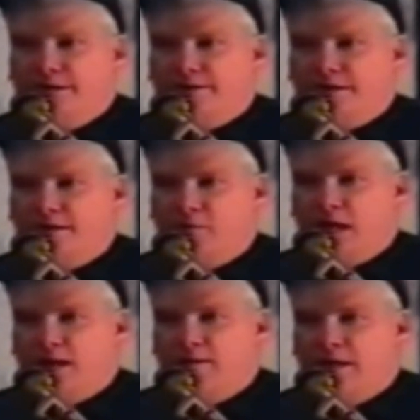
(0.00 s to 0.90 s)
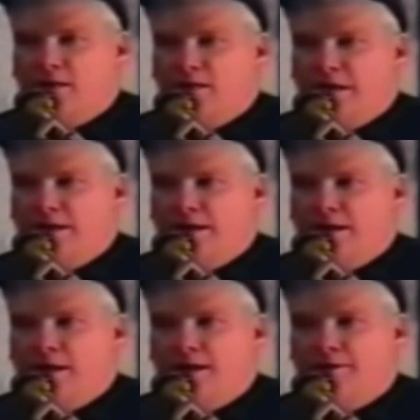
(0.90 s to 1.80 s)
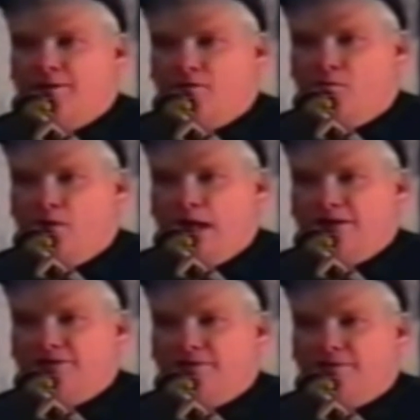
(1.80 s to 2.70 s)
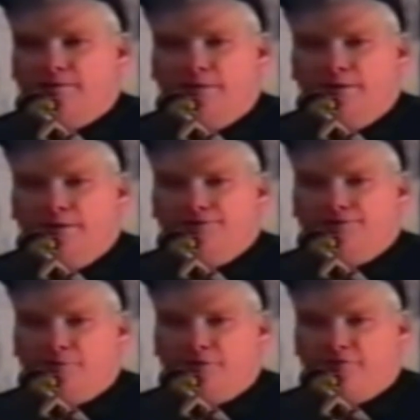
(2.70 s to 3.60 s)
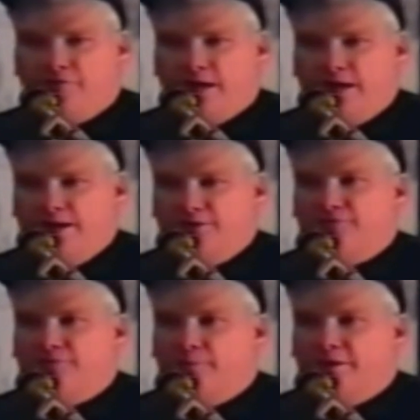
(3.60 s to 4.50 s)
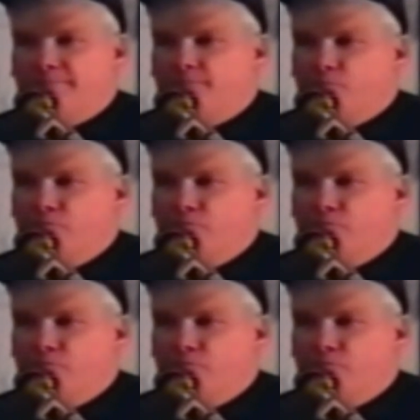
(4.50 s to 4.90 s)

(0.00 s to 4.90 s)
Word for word: they can take a block of metal and make a gun or a watch or some other fine instrument